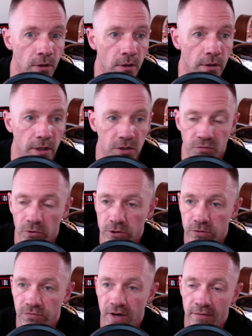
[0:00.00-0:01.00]
That's
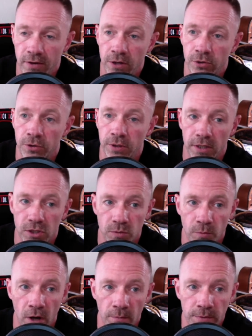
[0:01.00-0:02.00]
Fortune 500, that's
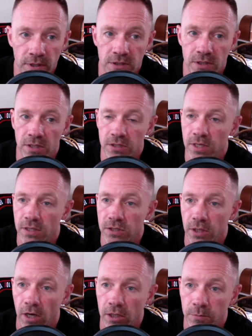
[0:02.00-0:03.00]
small business, that's the
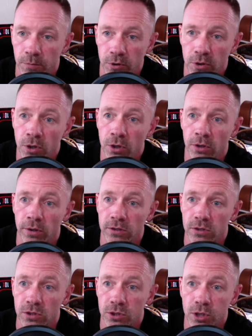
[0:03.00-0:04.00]
entrepreneur, that's
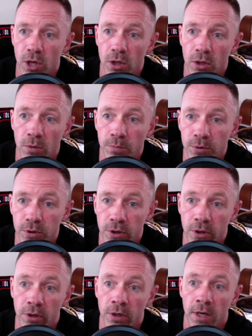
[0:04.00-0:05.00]
the
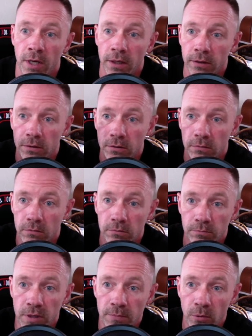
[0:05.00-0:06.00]
solopreneur,
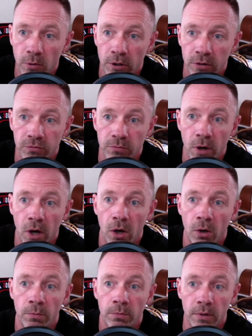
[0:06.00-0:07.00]
people working from
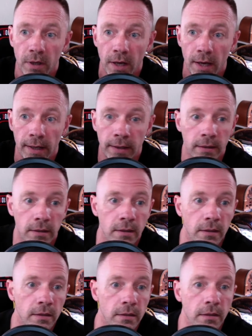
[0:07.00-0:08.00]
home. Hi.
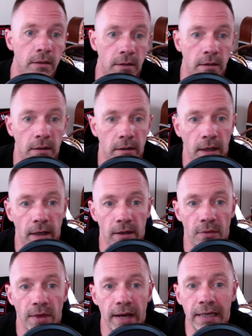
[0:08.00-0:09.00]
Okay,
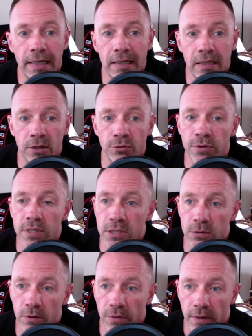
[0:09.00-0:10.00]
they need to do these
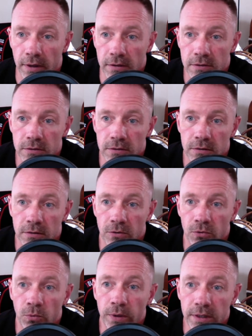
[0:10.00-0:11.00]
three things.
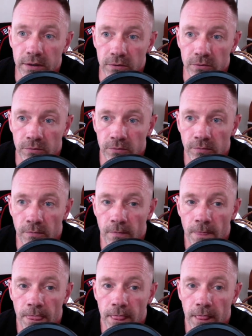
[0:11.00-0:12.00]
We do,
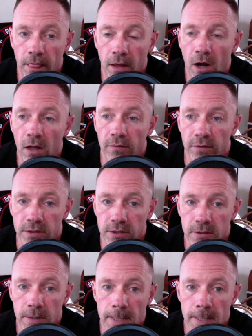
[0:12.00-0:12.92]
all of us.